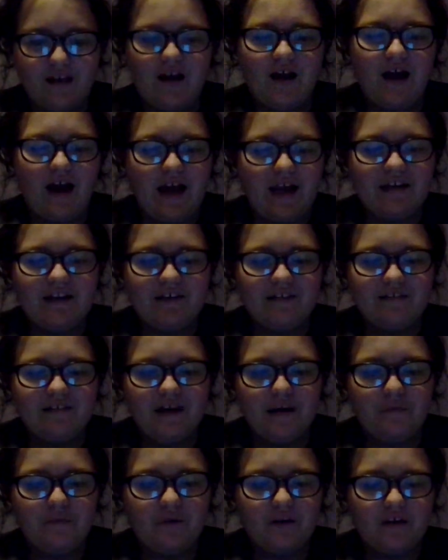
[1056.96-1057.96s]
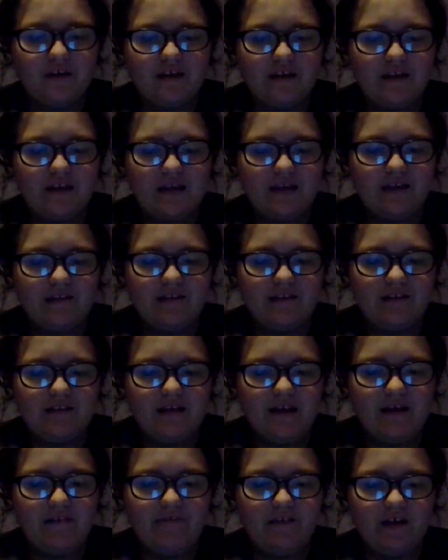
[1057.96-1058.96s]
I know that working in
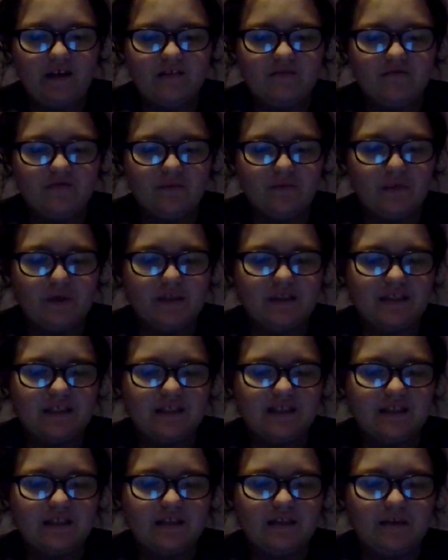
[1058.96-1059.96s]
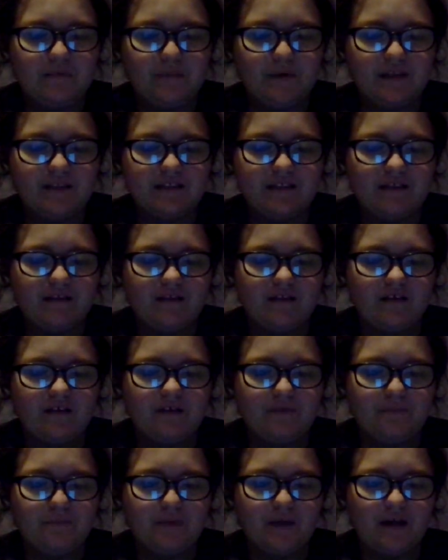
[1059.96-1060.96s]
a fast food place isn't the best
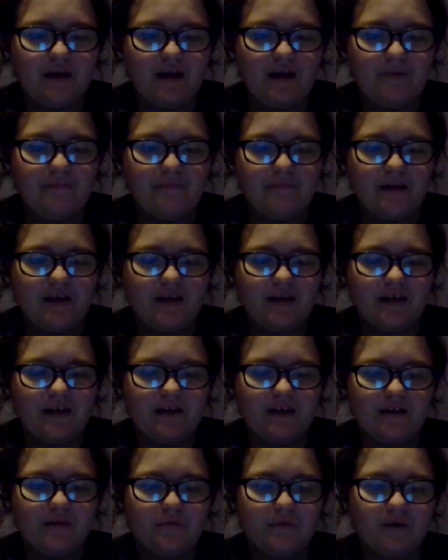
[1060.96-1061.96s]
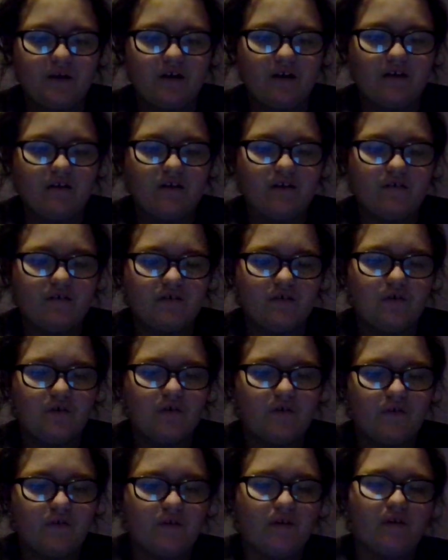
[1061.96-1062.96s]
income, but I'm making it work.
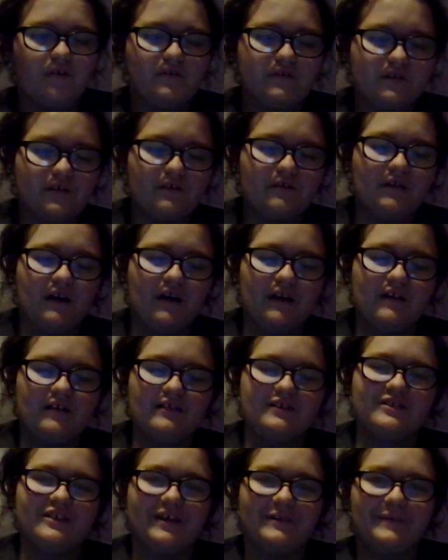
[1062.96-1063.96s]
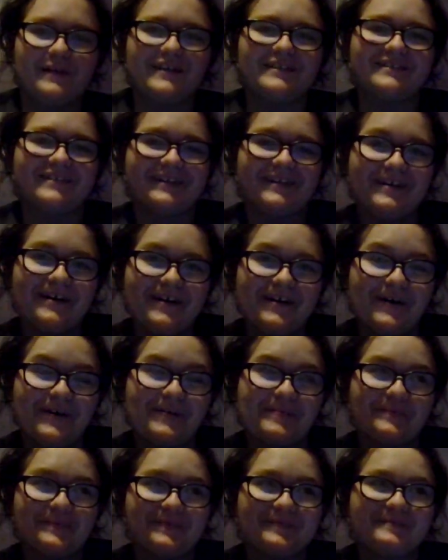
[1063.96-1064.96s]
Cole also got a job as a cop.
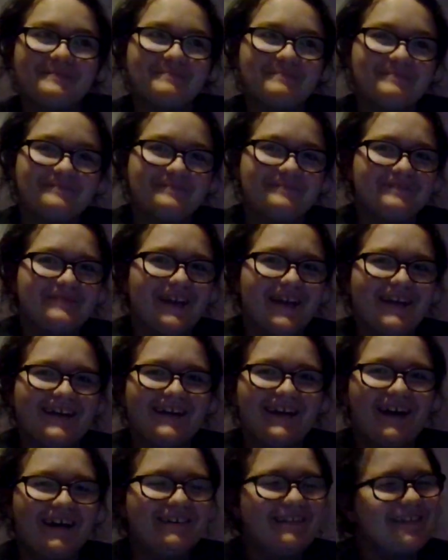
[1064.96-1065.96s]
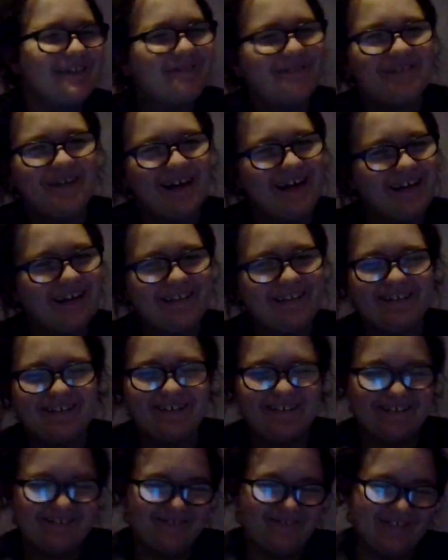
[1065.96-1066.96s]
I don't know why I
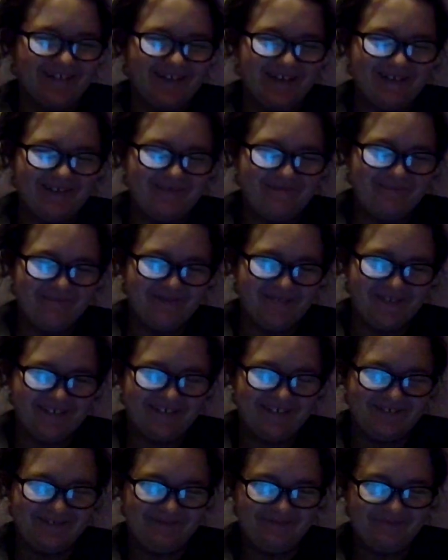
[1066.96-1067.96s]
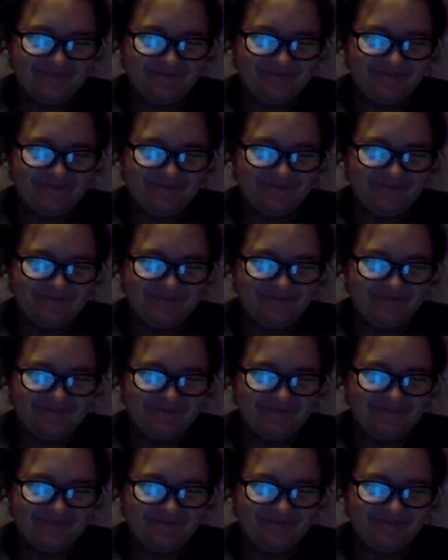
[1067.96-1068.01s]
thought of that, but...